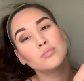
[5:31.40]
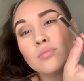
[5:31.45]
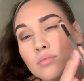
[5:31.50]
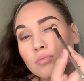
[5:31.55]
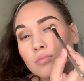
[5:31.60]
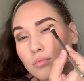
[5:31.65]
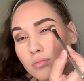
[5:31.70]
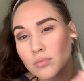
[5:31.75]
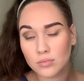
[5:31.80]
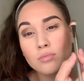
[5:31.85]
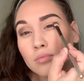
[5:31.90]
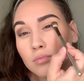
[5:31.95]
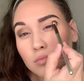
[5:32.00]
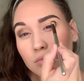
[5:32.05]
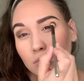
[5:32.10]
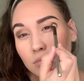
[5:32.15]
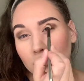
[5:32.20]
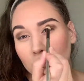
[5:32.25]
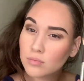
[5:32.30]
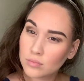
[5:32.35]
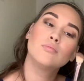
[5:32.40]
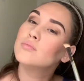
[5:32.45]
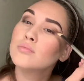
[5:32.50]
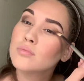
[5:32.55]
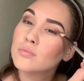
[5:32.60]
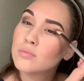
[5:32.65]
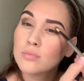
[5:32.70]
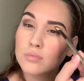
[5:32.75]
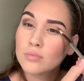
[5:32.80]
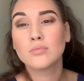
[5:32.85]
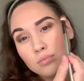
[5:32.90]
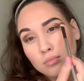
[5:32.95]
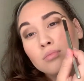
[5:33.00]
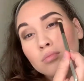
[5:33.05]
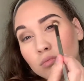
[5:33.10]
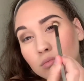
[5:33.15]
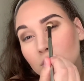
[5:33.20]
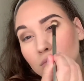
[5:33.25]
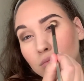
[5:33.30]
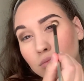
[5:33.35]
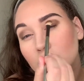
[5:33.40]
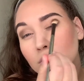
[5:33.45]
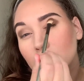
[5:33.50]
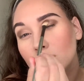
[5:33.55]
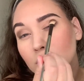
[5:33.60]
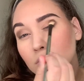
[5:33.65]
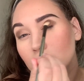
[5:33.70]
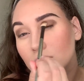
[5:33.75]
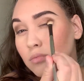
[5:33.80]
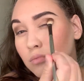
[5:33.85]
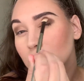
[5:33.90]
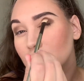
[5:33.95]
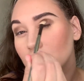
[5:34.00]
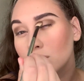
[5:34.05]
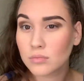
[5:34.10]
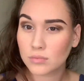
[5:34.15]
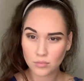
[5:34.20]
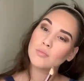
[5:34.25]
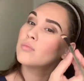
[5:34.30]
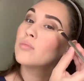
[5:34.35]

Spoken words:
The next shade I'll be using in the Morphe palette is